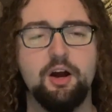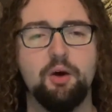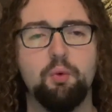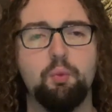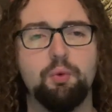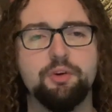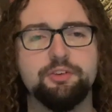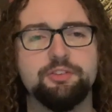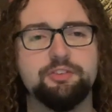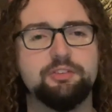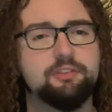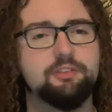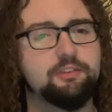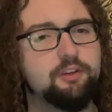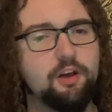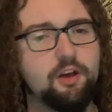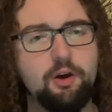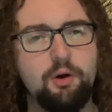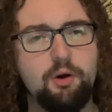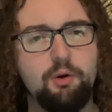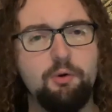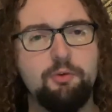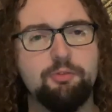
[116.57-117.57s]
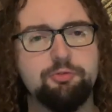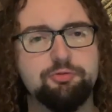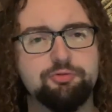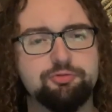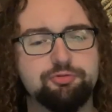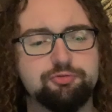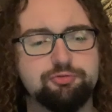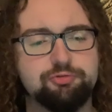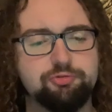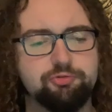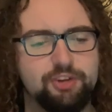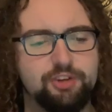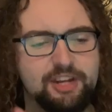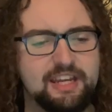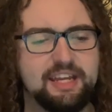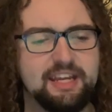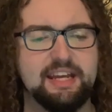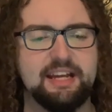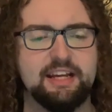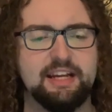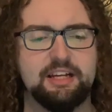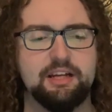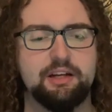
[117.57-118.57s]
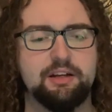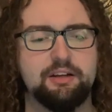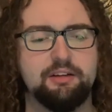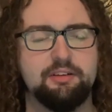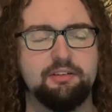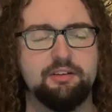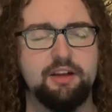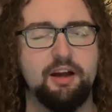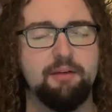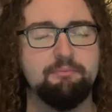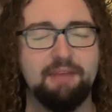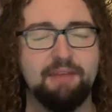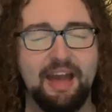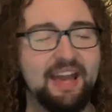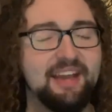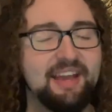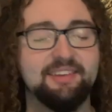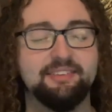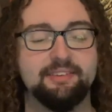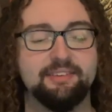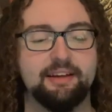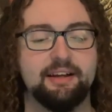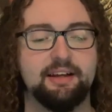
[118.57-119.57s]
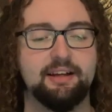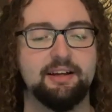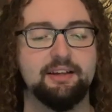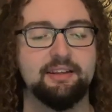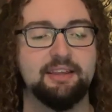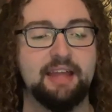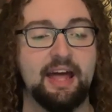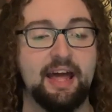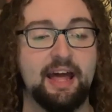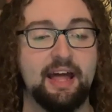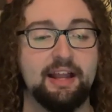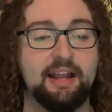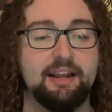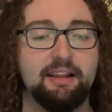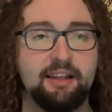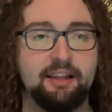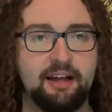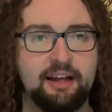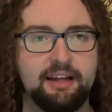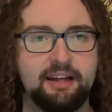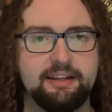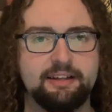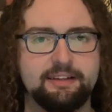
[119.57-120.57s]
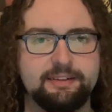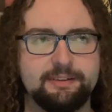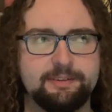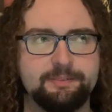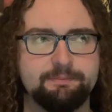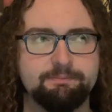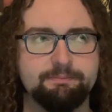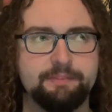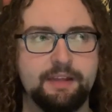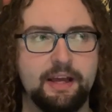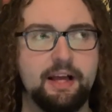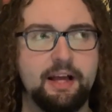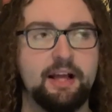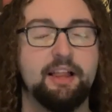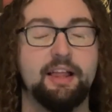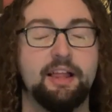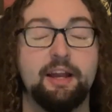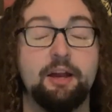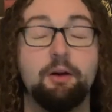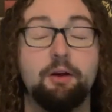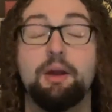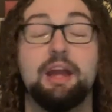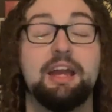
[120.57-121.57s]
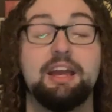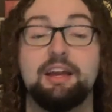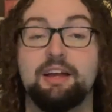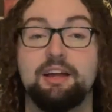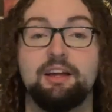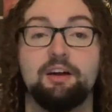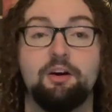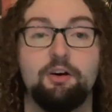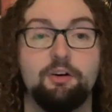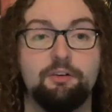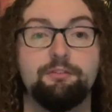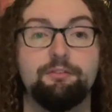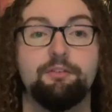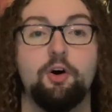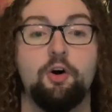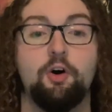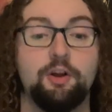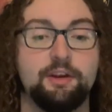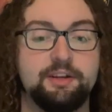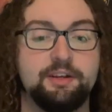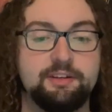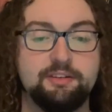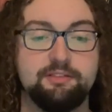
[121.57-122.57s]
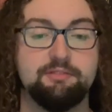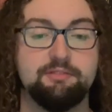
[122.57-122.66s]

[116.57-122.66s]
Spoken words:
was so freaking amazing that like okay, on